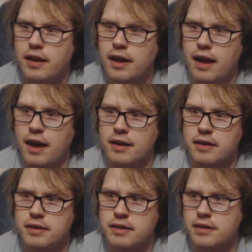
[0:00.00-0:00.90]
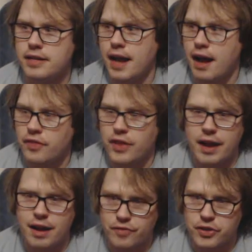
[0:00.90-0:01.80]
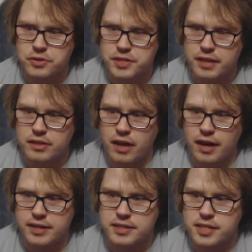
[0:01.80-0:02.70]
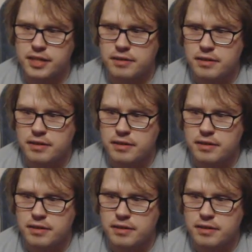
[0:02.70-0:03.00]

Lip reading: And yeah, they have their deadlines. And